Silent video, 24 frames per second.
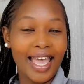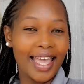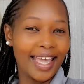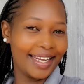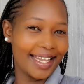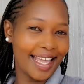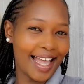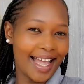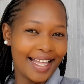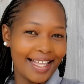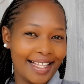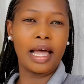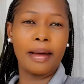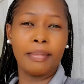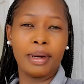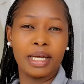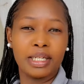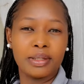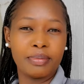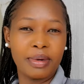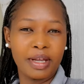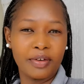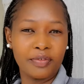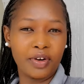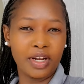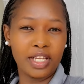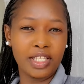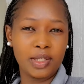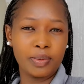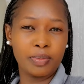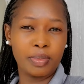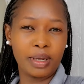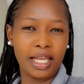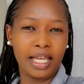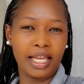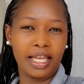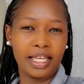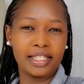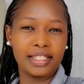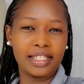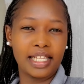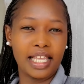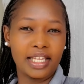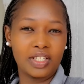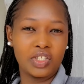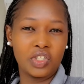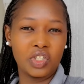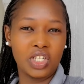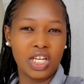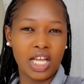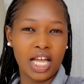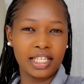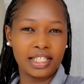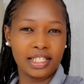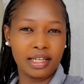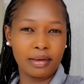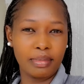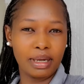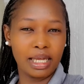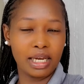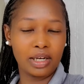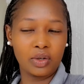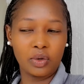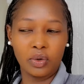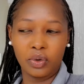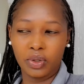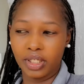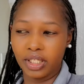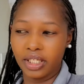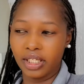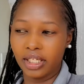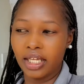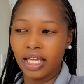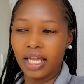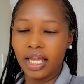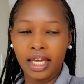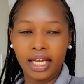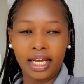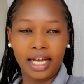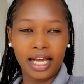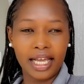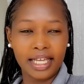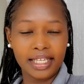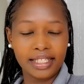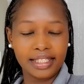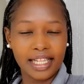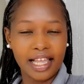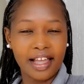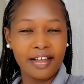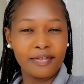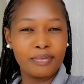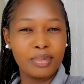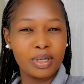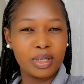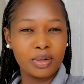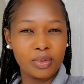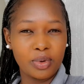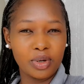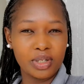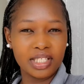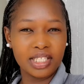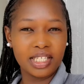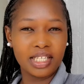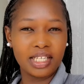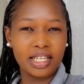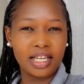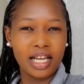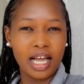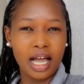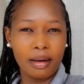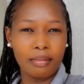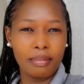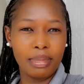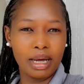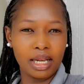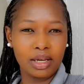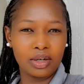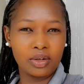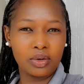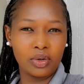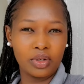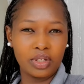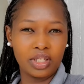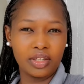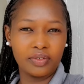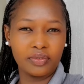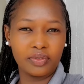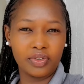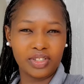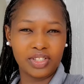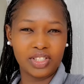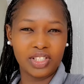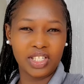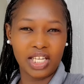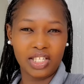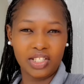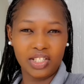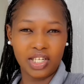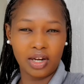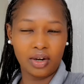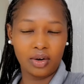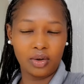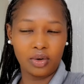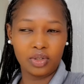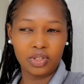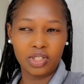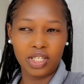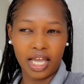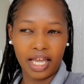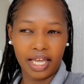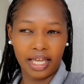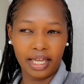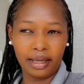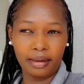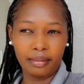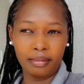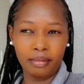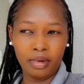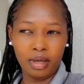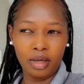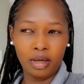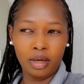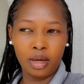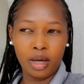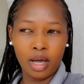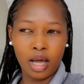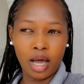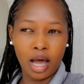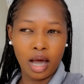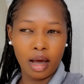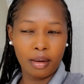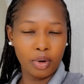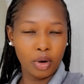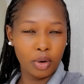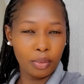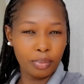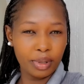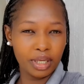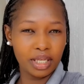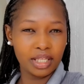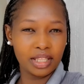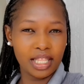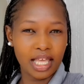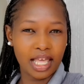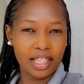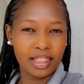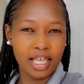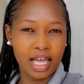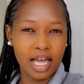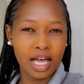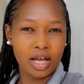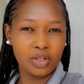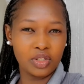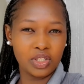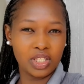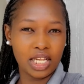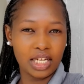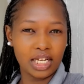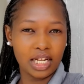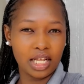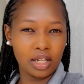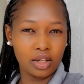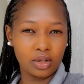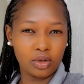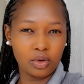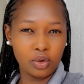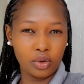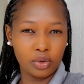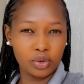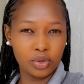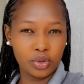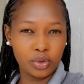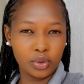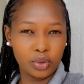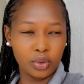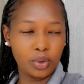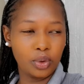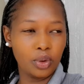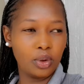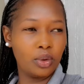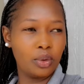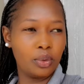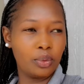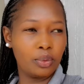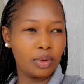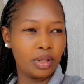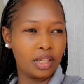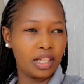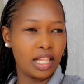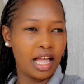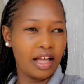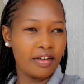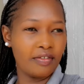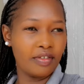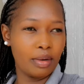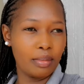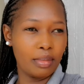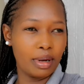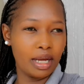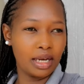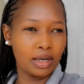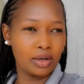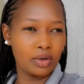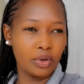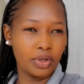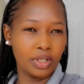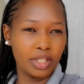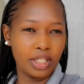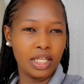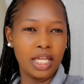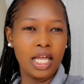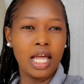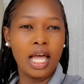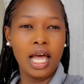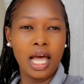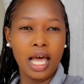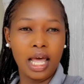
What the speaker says: And yeah, I'm at my friend's place and she has a balcony. Guys, I've been wanting a balcony for such a long time. I'm hoping the other house that I'll go to will have a balcony.